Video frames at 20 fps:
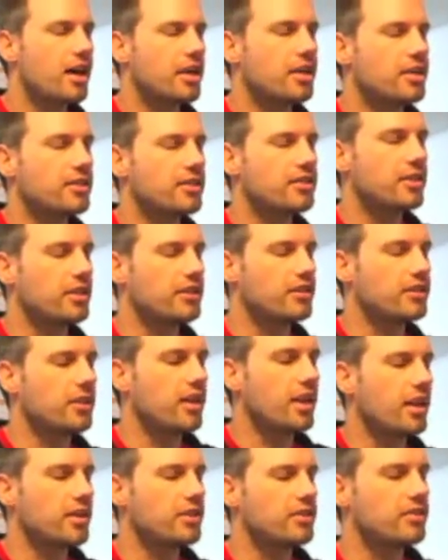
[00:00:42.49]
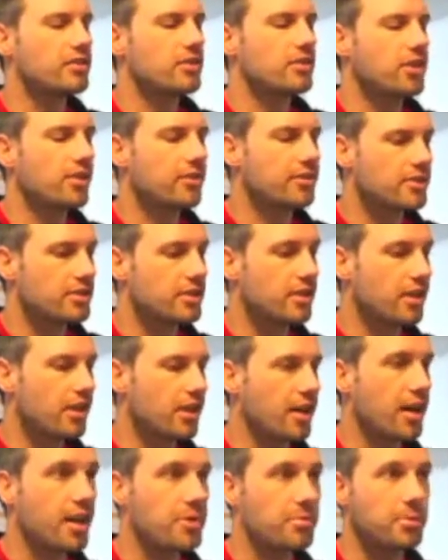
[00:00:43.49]
In the sense that obviously
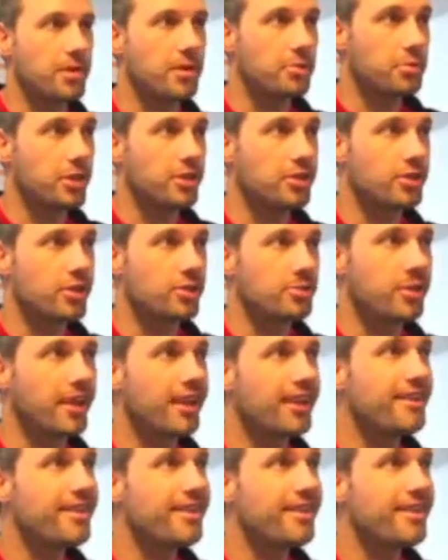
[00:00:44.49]
I am in my job now.